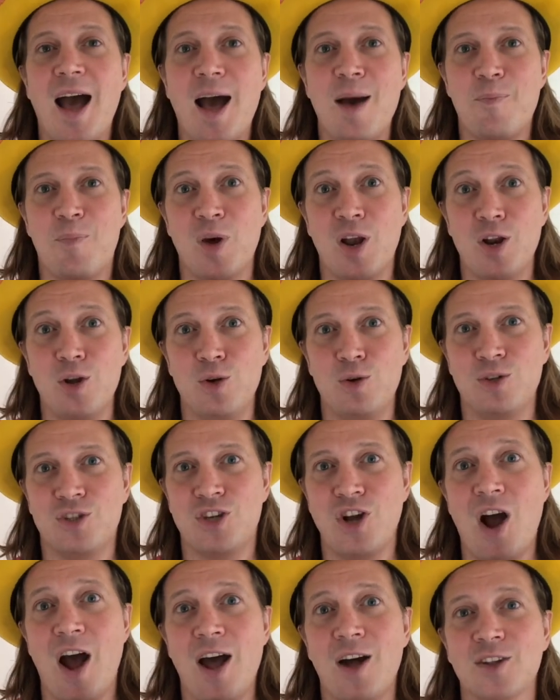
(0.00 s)
balloon
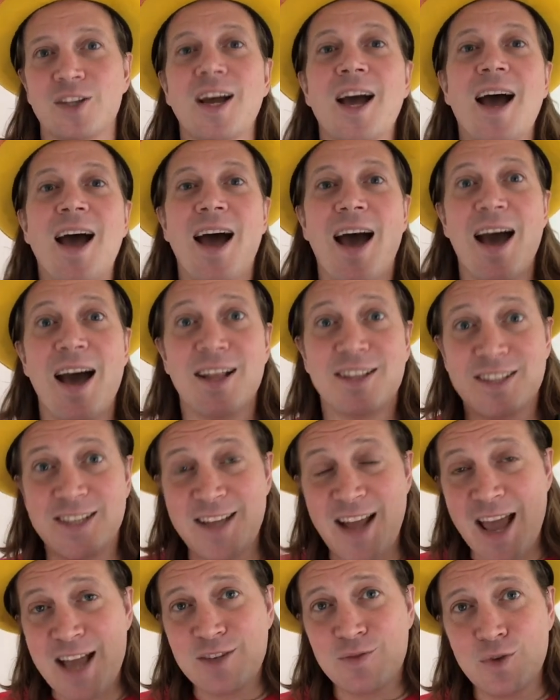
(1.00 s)
child.
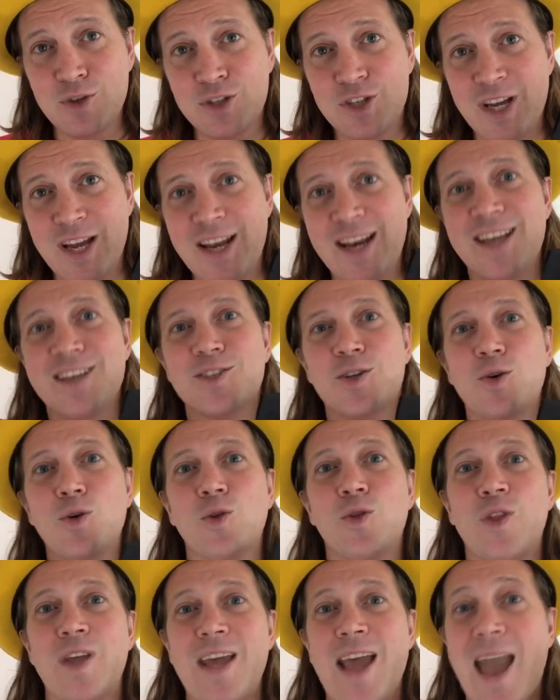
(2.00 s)
Today's routine is
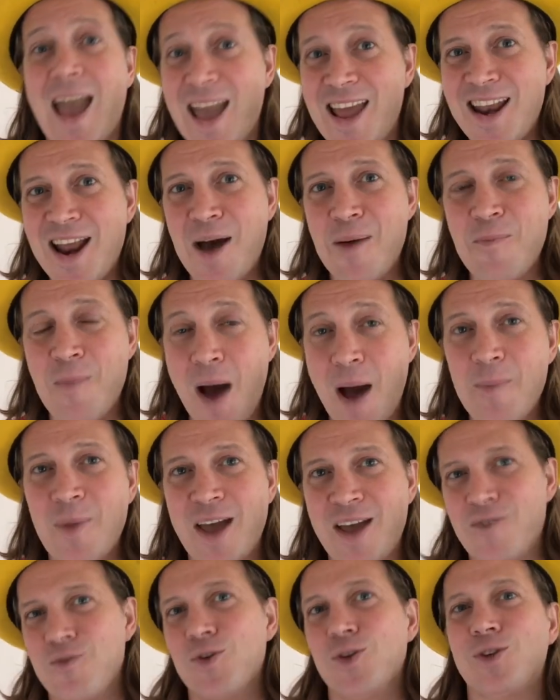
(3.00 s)
called the
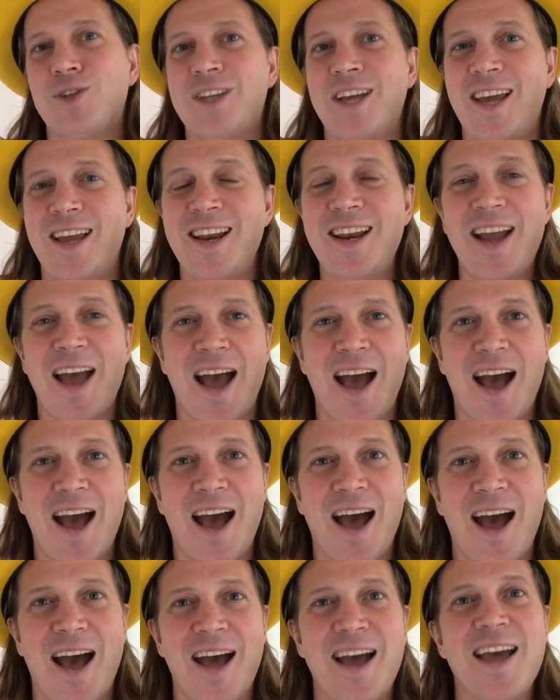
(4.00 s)
Edamame routine.
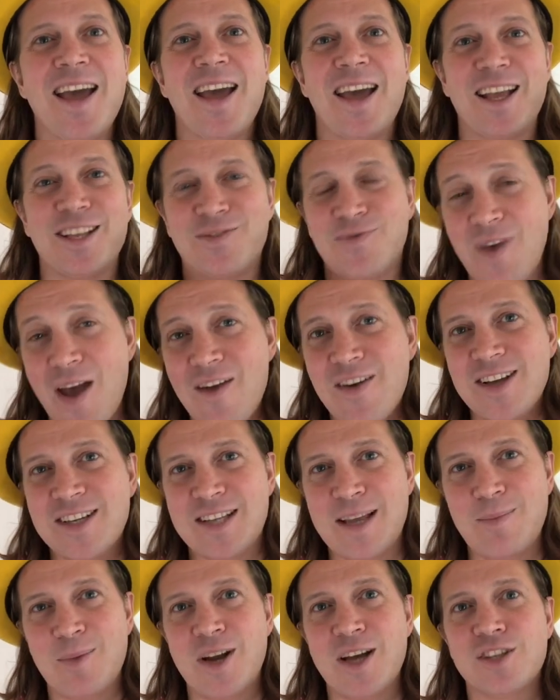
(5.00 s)
It's very
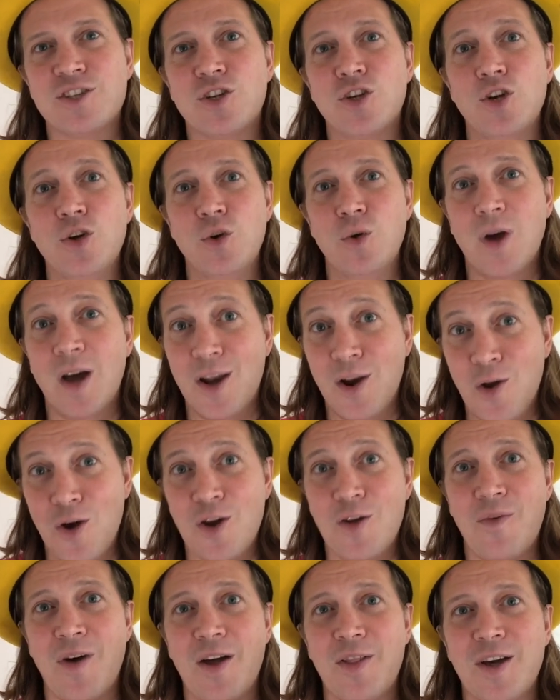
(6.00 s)
similar to a lot
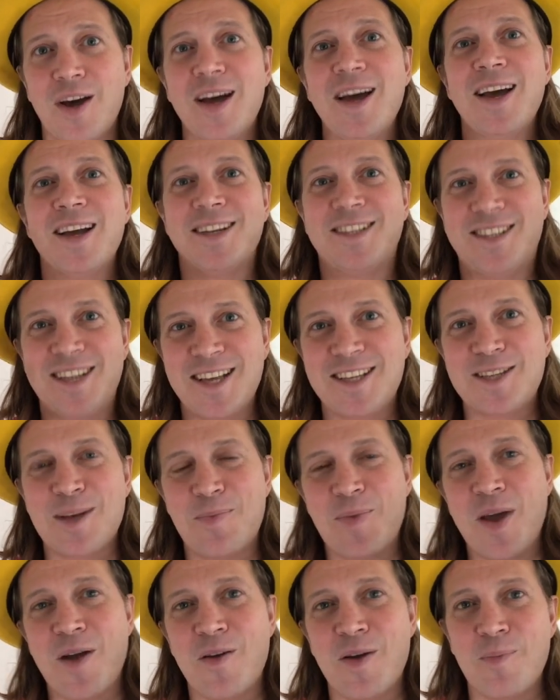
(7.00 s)
of other
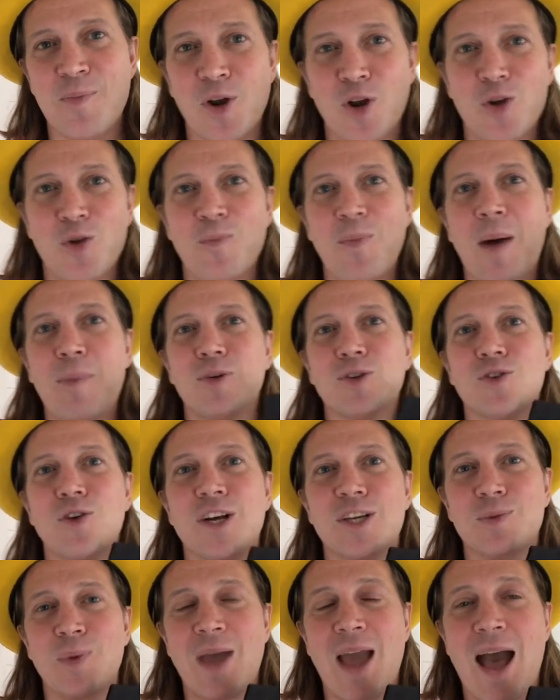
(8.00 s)
disappearing balloon bubble
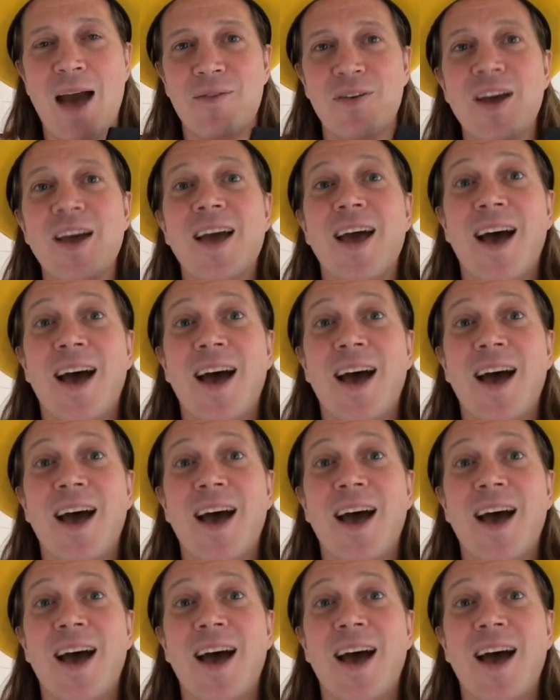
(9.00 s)
tricks we have